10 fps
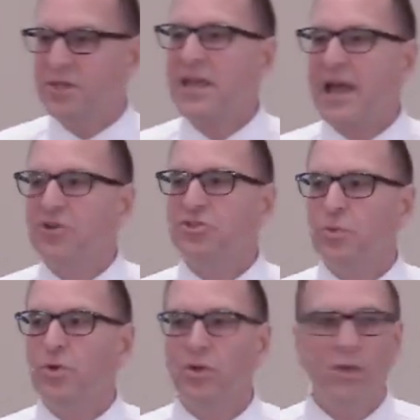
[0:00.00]
the
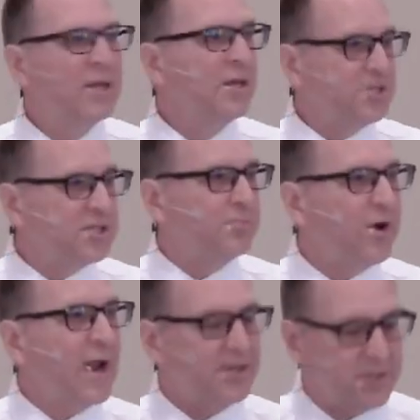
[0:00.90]
actual just
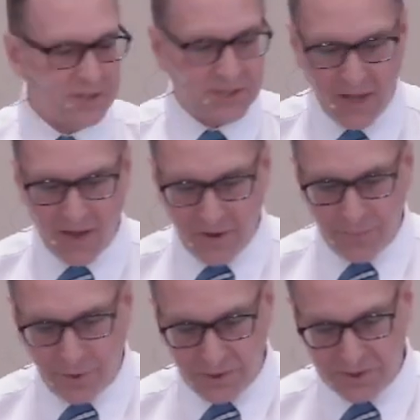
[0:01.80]
practice
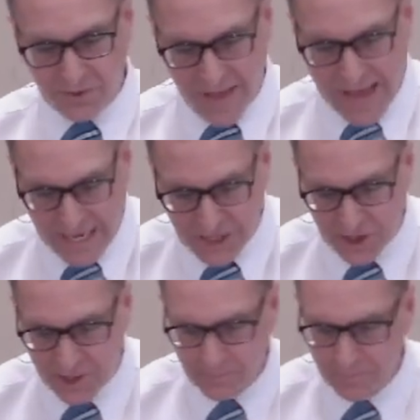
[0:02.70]
of personal
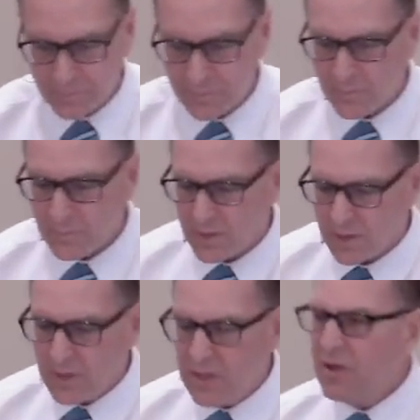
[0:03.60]
hygiene?
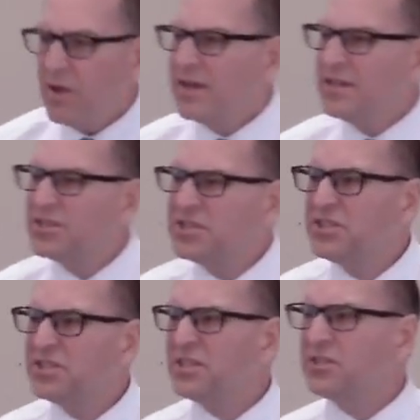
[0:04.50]
And this is
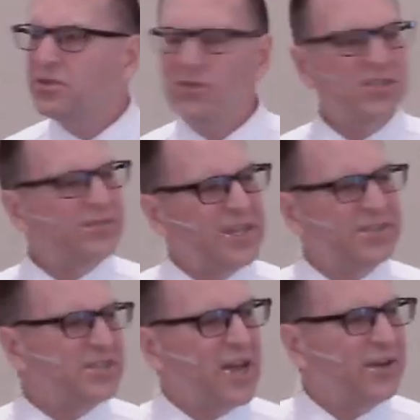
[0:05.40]
just exclusively a
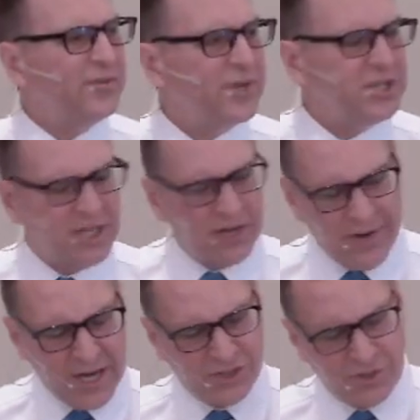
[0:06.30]
sign of
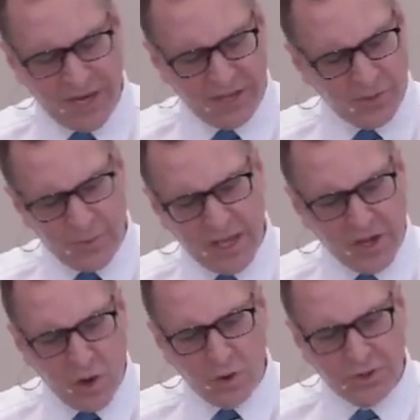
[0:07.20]
regeneration, right? So we
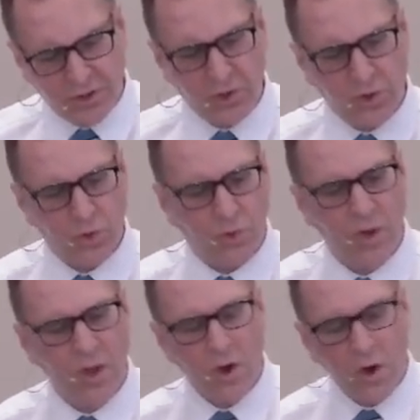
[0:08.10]
can go through
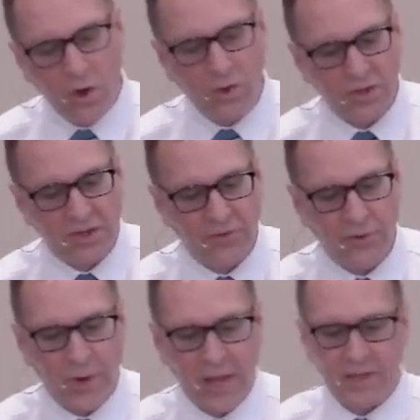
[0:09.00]
all the
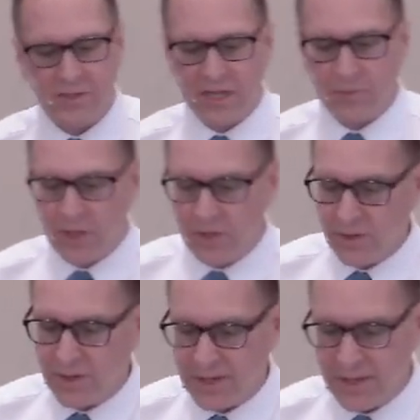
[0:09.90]
different ways that we
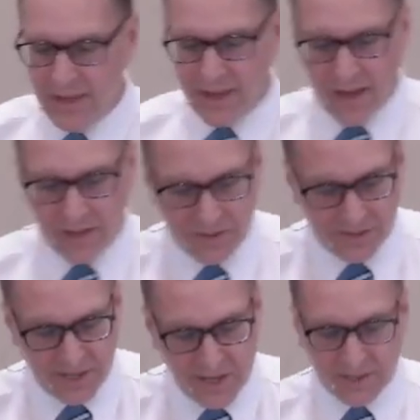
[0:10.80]
look at
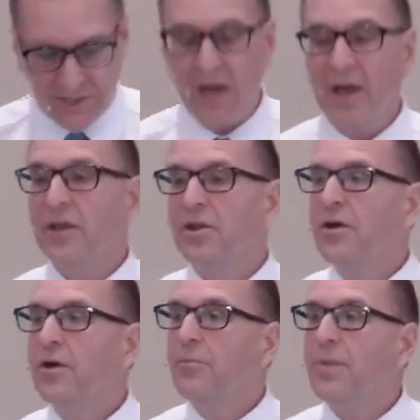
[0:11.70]
this sign
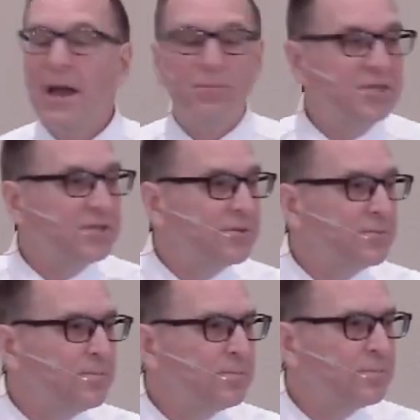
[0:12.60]
of baptism.
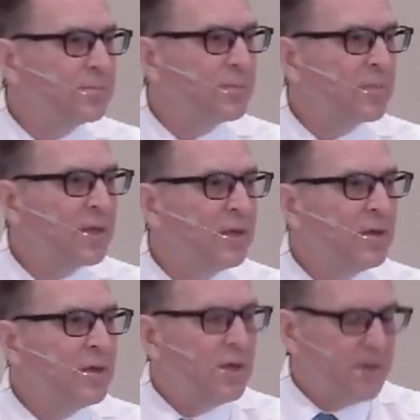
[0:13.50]

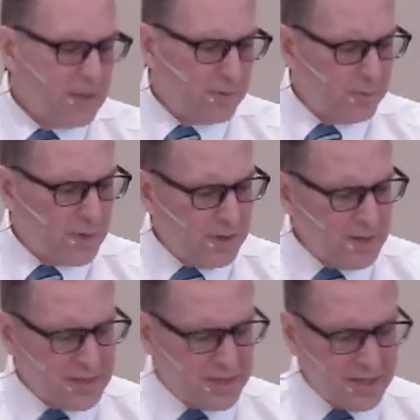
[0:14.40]
Yet when we
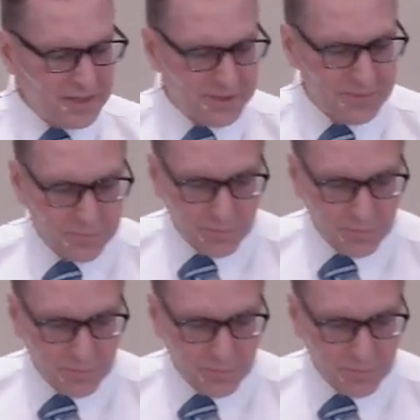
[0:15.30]
look at this,